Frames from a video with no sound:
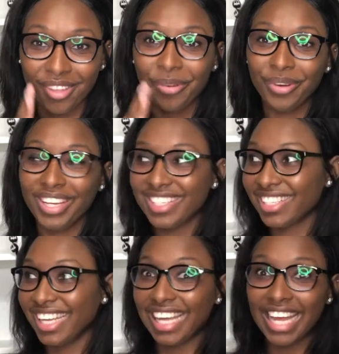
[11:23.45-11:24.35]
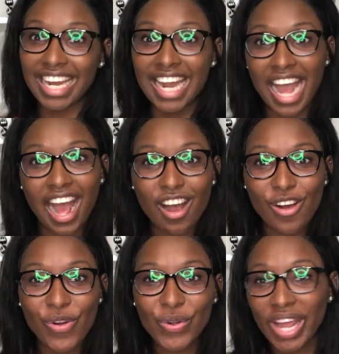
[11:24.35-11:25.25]
Queen is sneaking in and
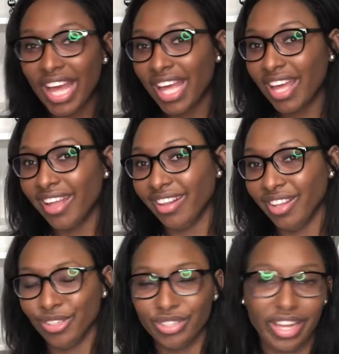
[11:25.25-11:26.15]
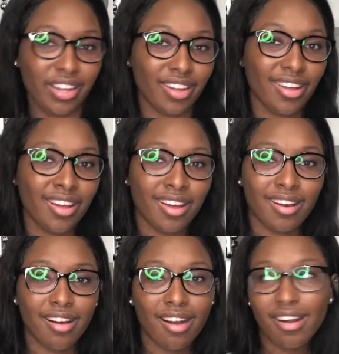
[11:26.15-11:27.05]
out, and there's like
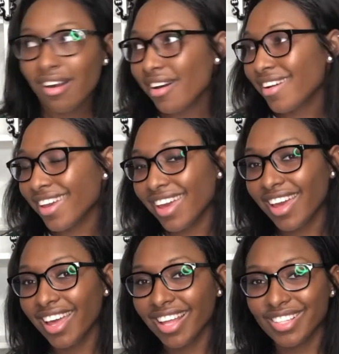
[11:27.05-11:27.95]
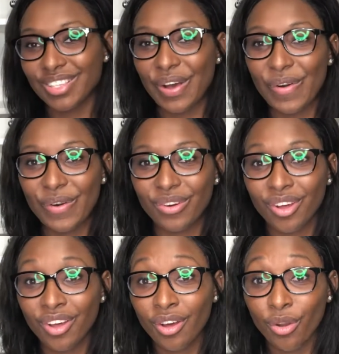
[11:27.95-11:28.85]
car honking. So
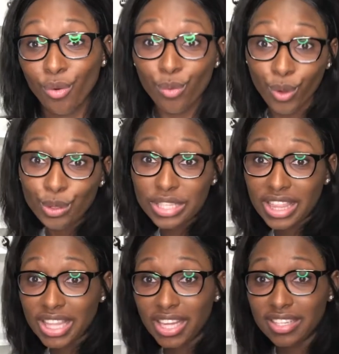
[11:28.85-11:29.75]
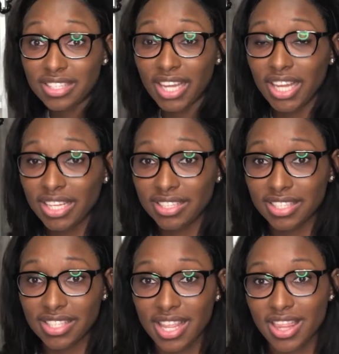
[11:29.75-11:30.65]
Rosa thinks
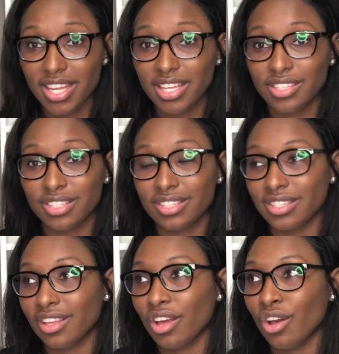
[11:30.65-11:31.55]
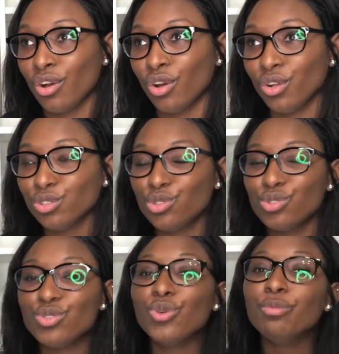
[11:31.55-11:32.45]
it's this
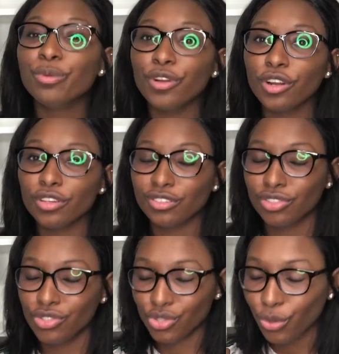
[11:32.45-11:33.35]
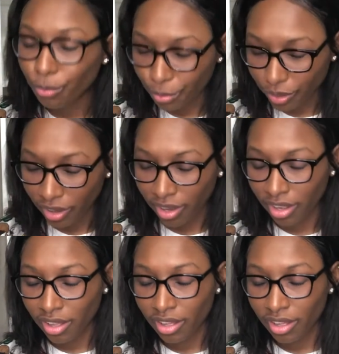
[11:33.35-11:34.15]
super, super